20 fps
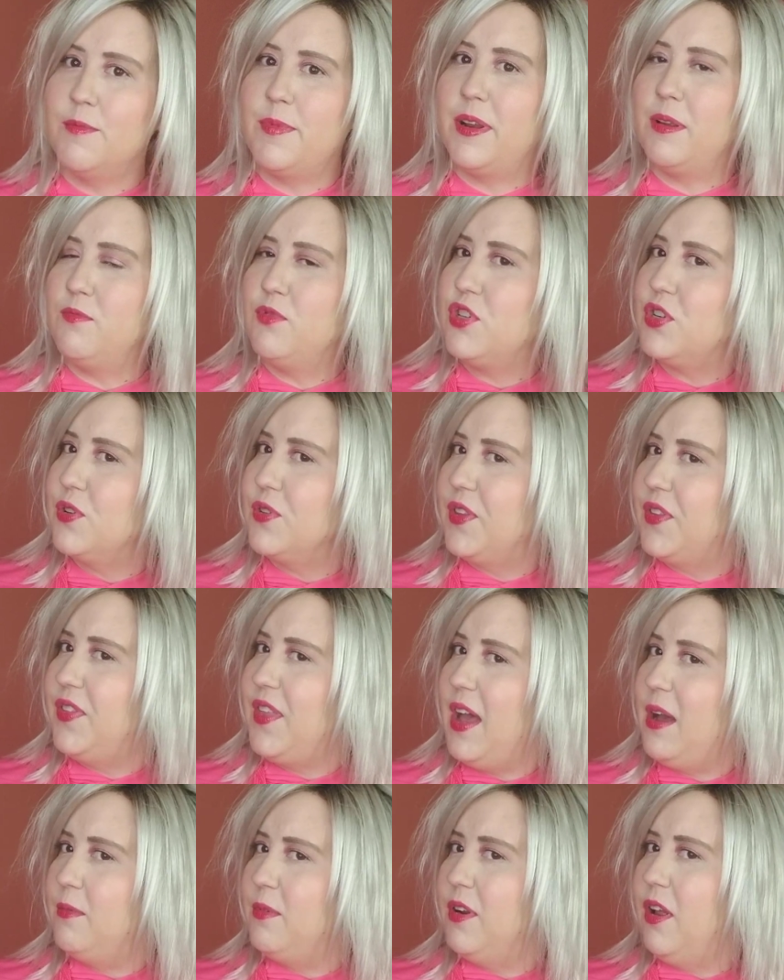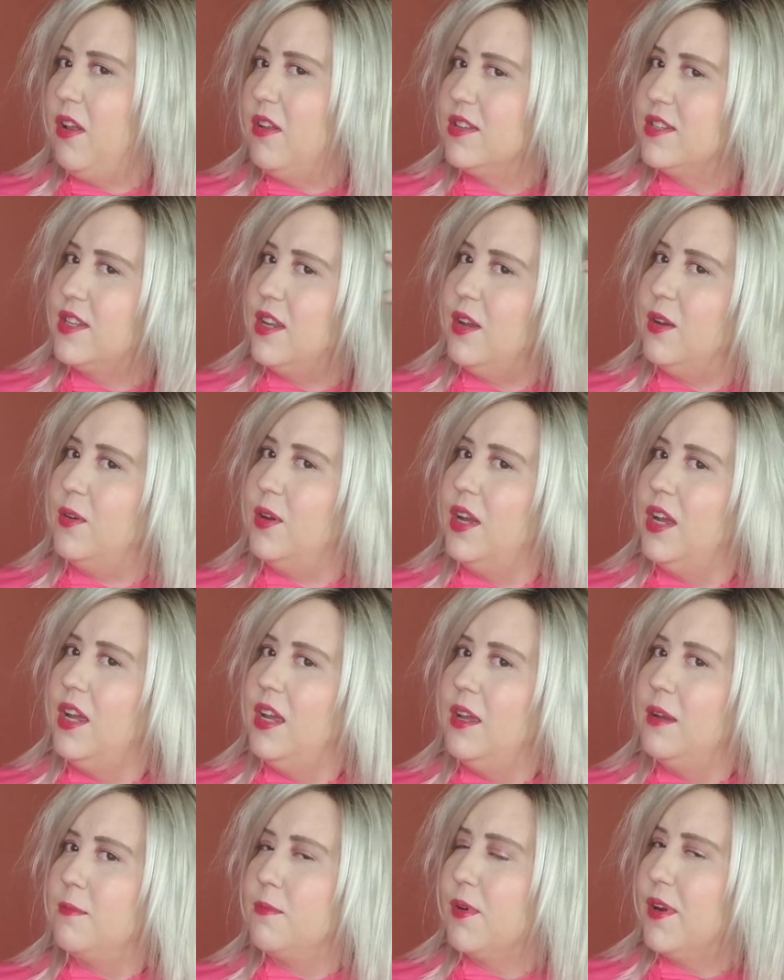but I'm sure that that would also
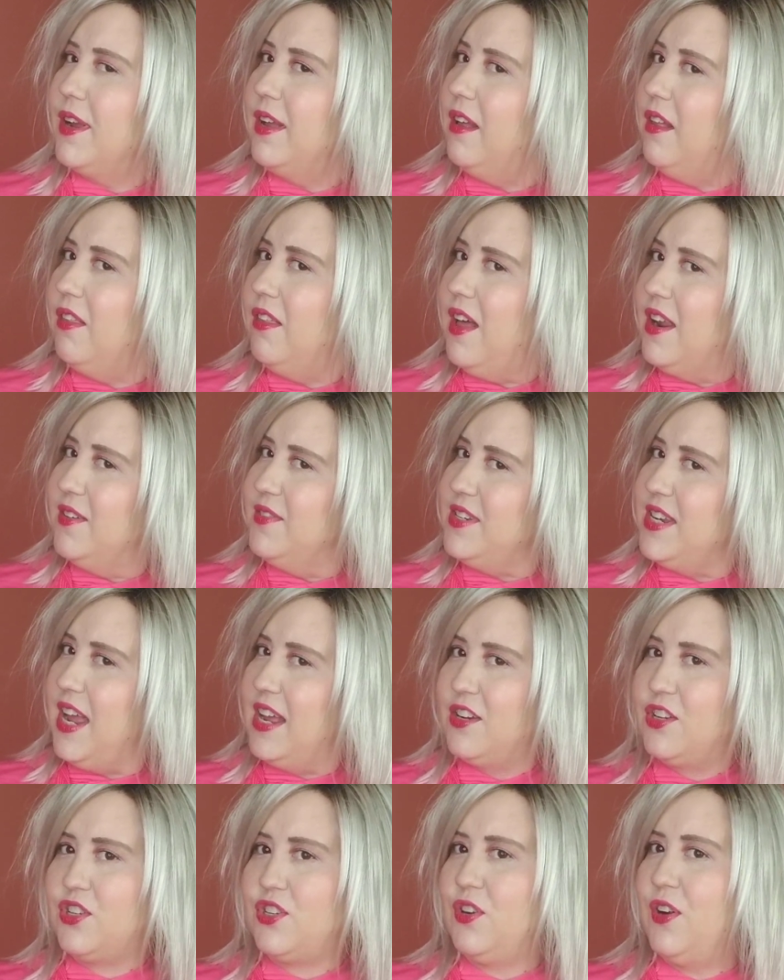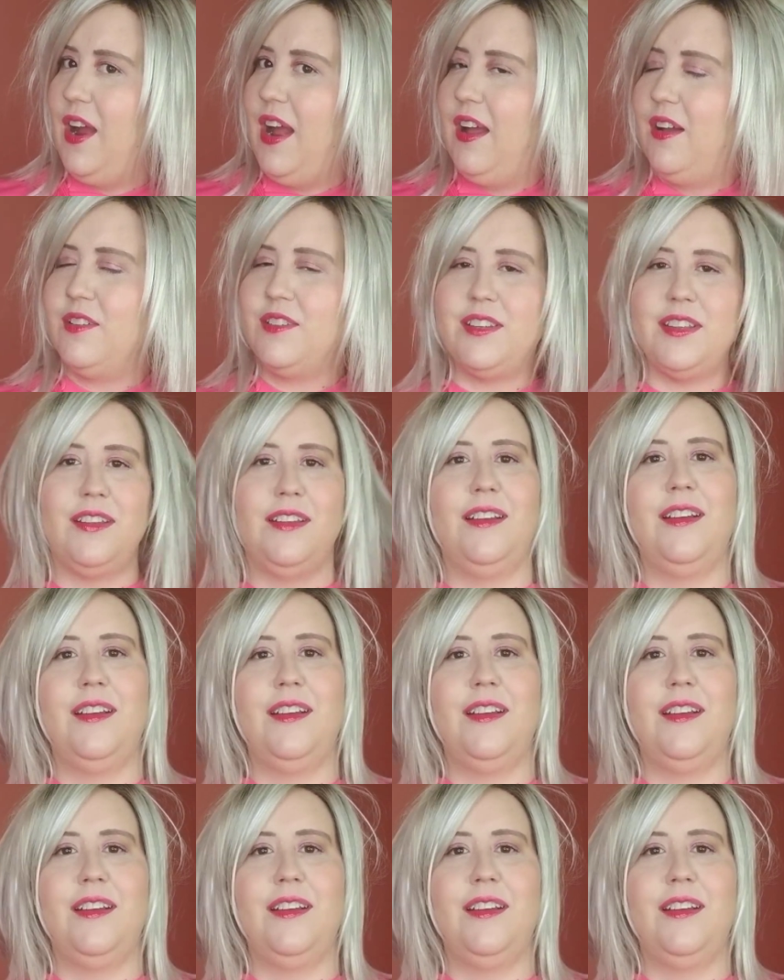bring a lot of texture out.